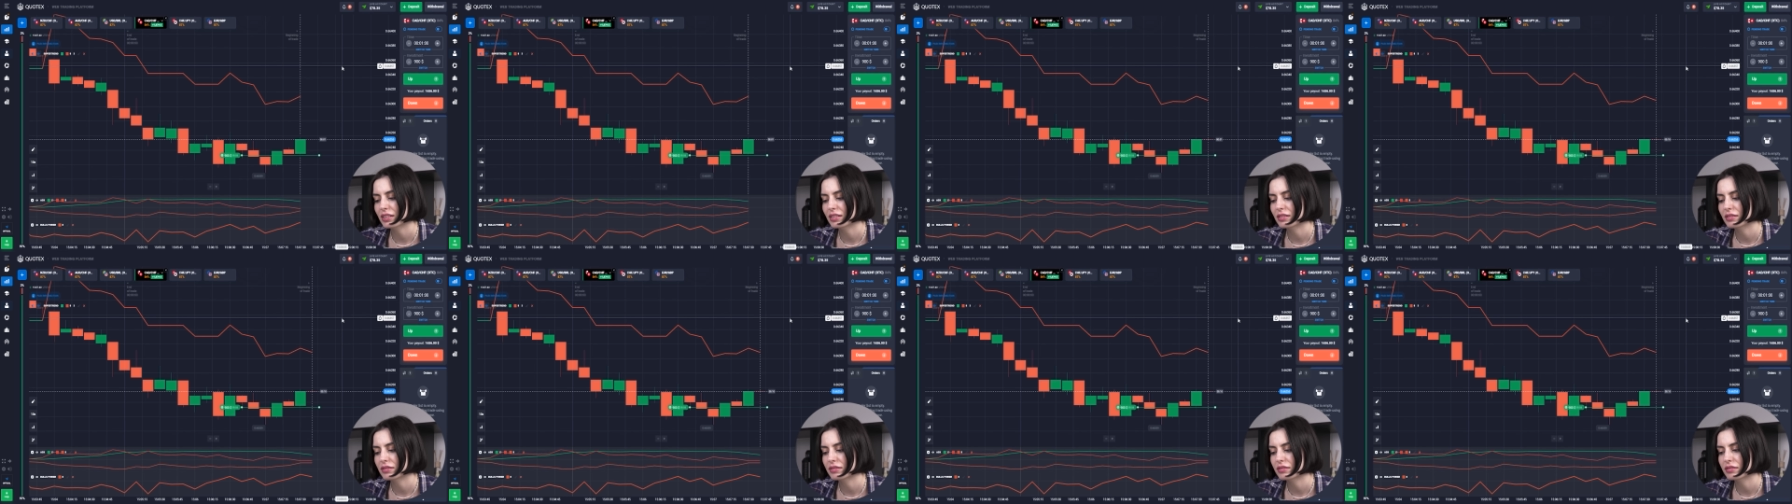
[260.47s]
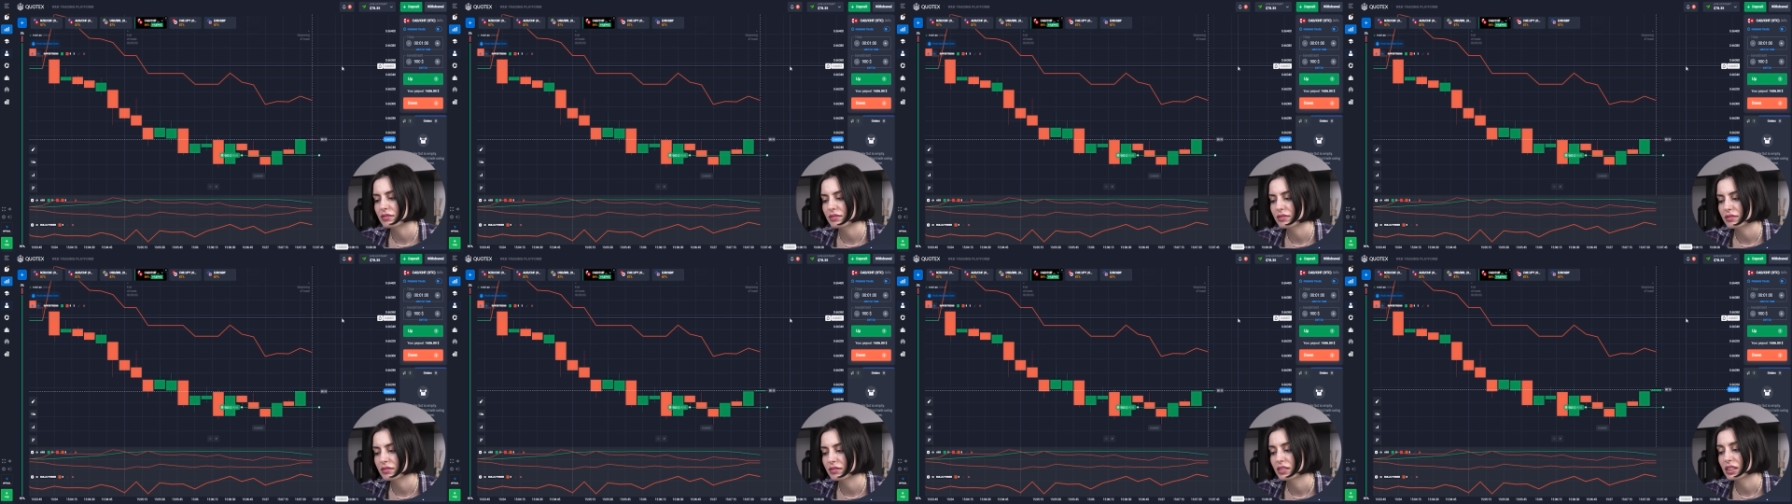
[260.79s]
um,
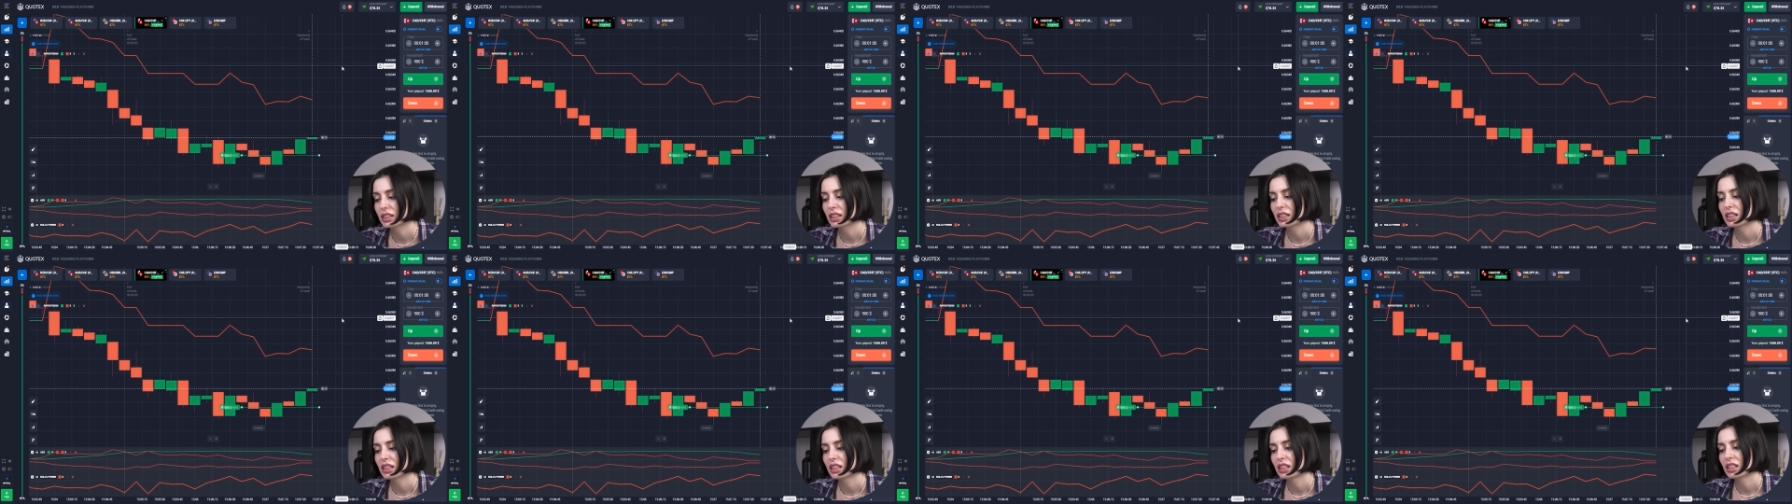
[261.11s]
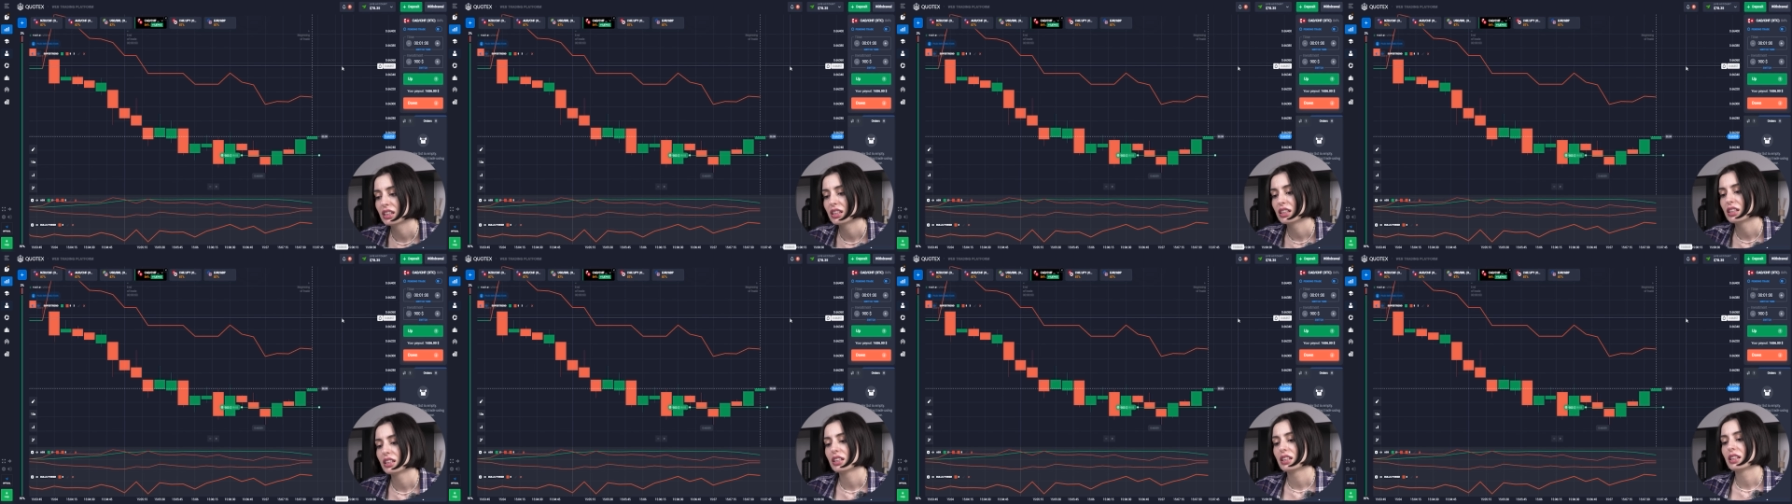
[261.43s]

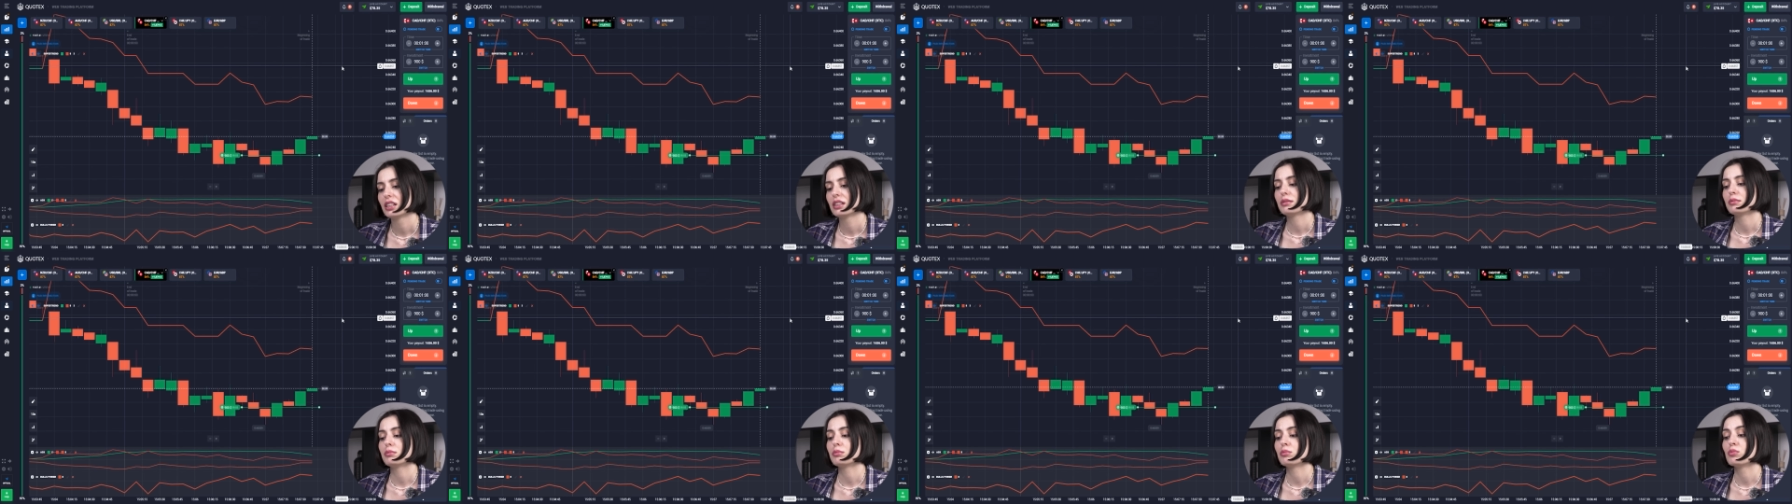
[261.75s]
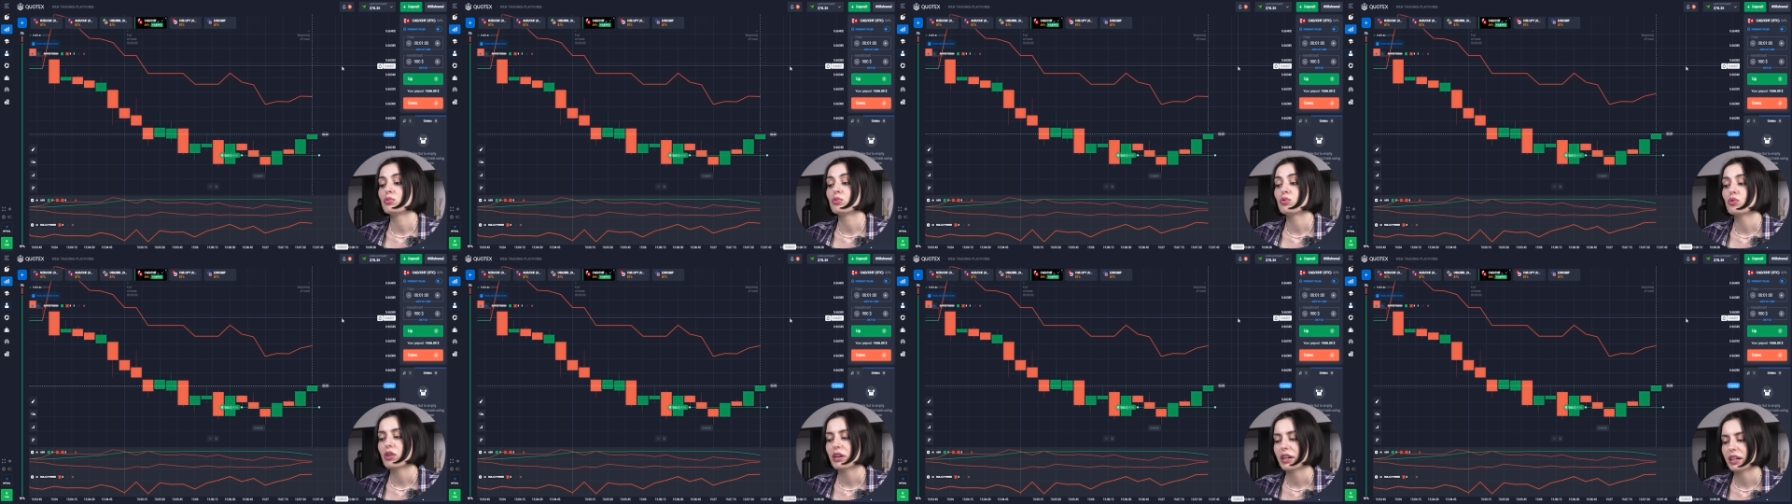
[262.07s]

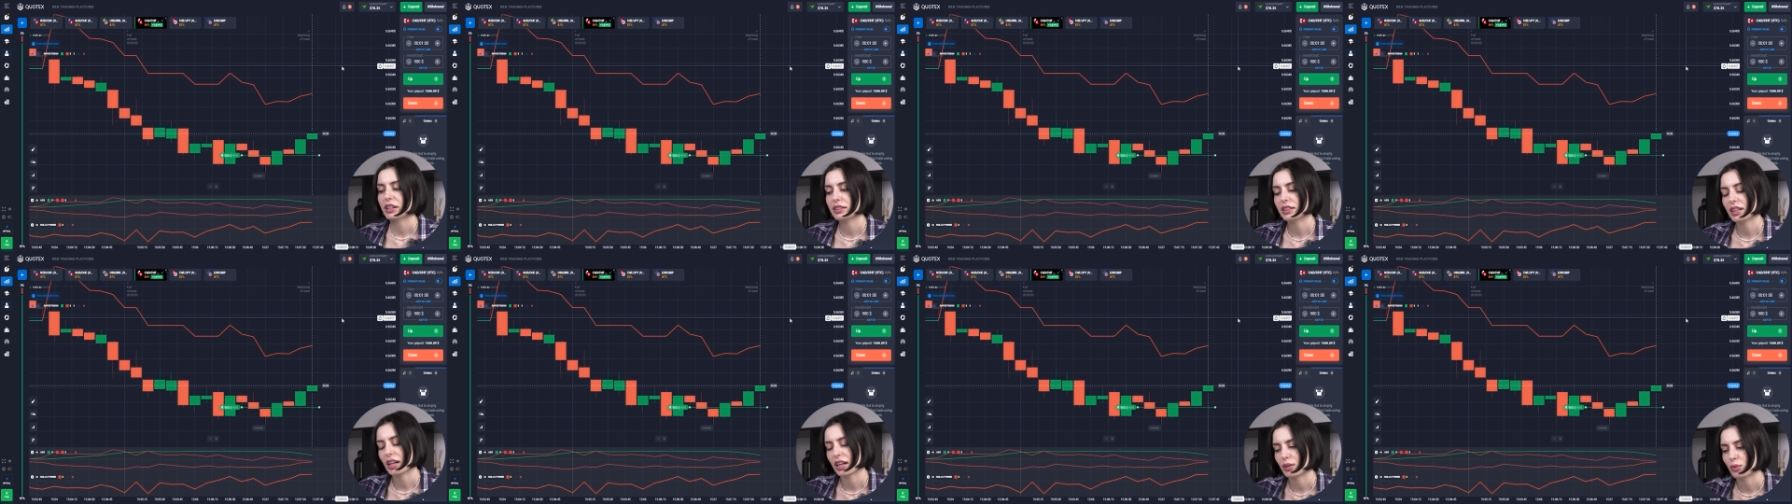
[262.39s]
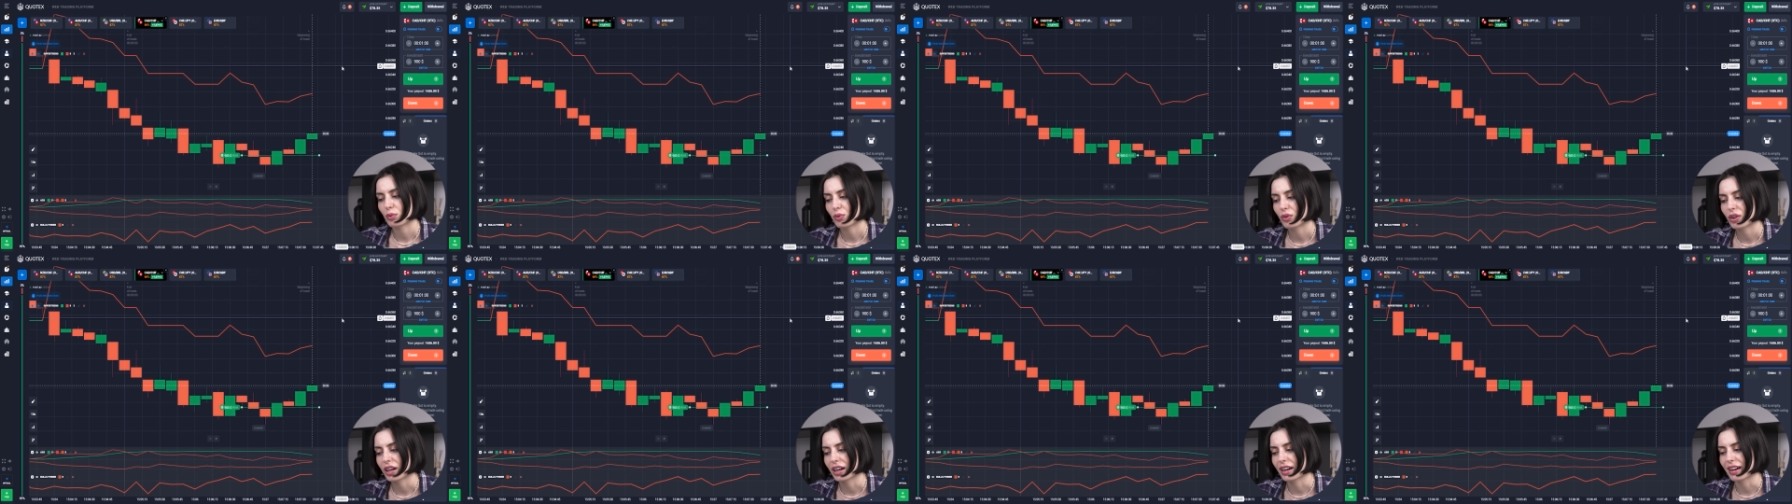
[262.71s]
more
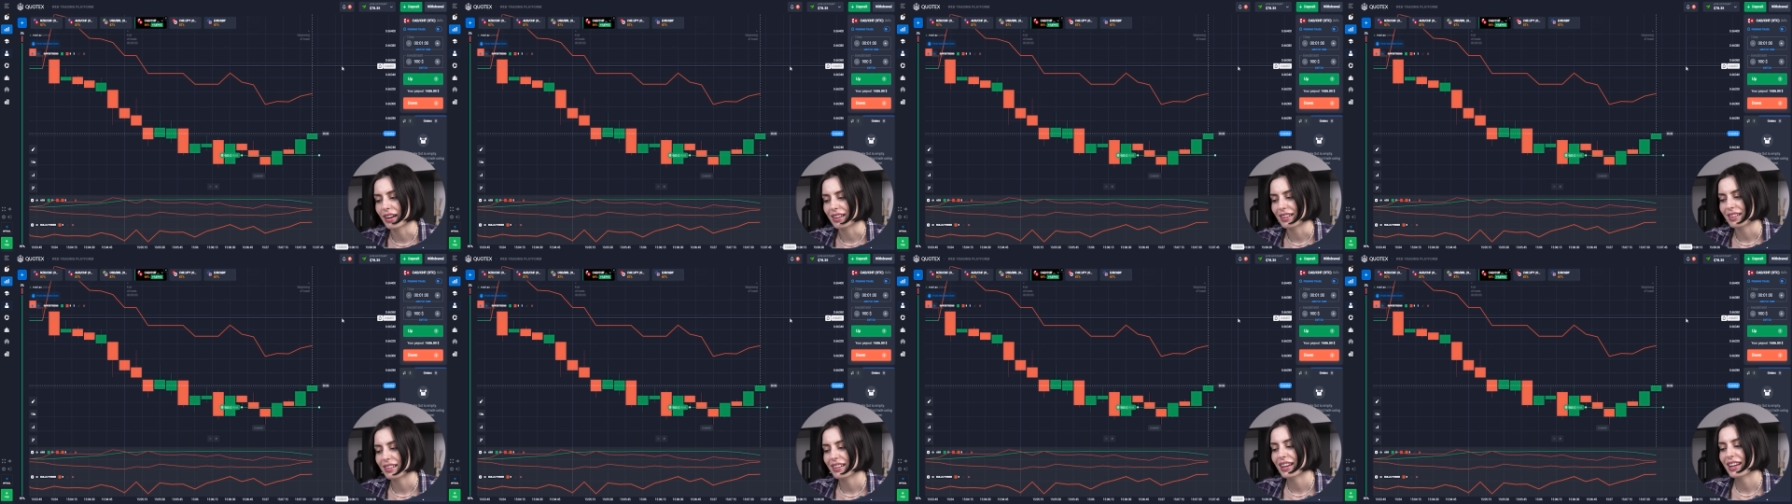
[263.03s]
downward